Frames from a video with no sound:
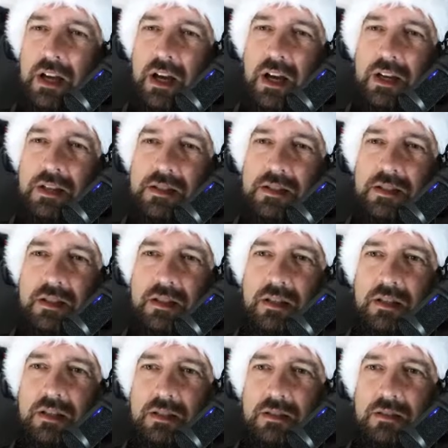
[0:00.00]
I see
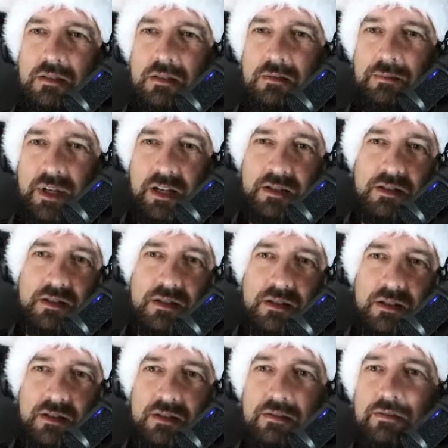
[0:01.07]
in practice
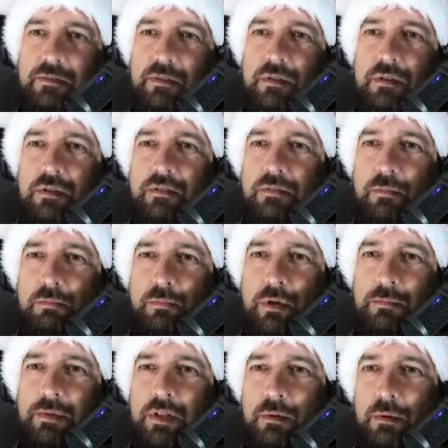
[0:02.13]
for
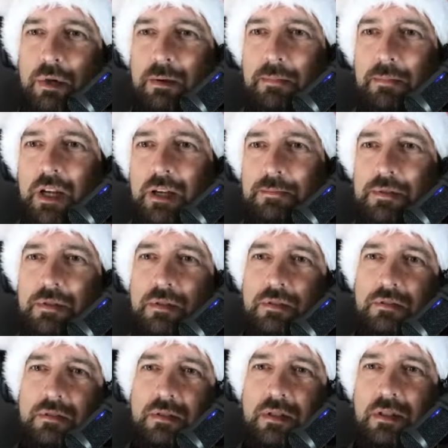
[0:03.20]
mobile web apps on